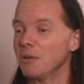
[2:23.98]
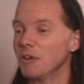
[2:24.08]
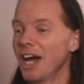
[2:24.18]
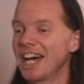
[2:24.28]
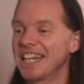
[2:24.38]

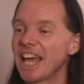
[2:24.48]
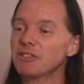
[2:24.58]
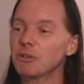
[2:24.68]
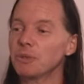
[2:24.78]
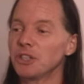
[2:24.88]
uh,
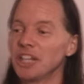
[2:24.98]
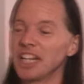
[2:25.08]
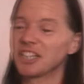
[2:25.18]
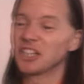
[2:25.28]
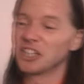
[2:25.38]
names for Buddha
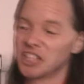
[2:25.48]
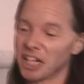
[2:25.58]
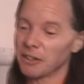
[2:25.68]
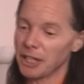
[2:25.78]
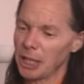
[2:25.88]
nature,
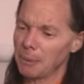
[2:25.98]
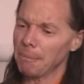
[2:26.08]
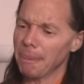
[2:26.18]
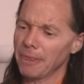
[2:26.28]
generally,